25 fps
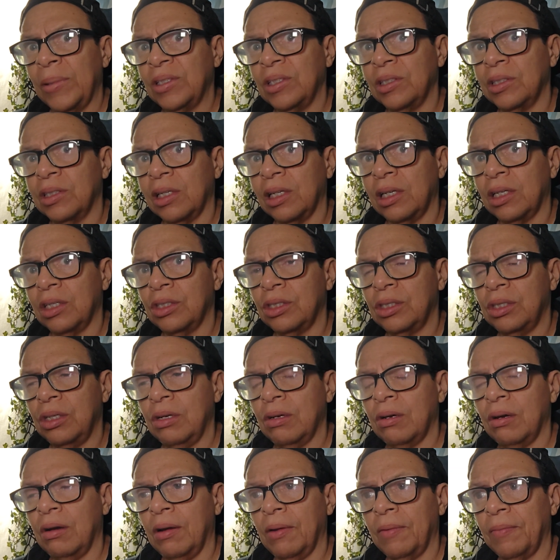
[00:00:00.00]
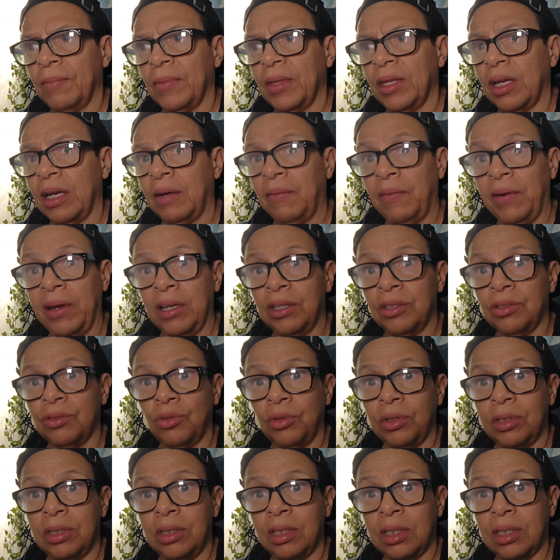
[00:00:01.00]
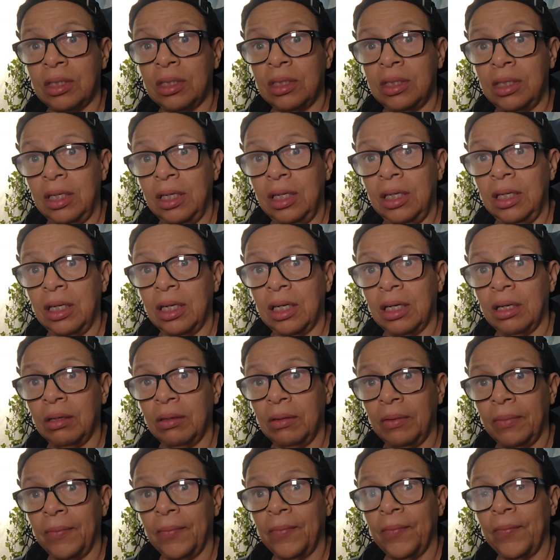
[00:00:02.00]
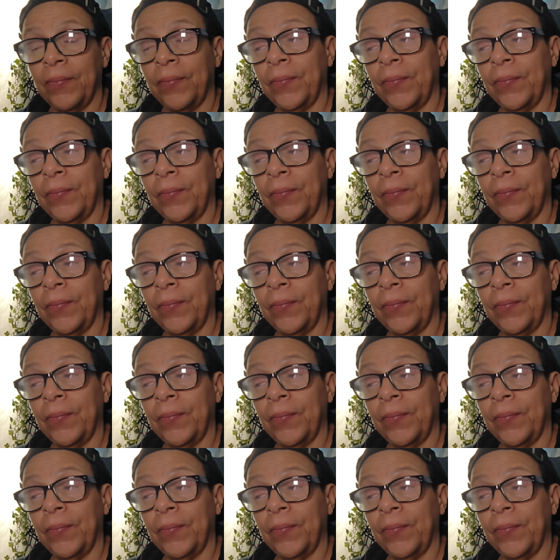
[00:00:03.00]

since last year. They have Android 16 out.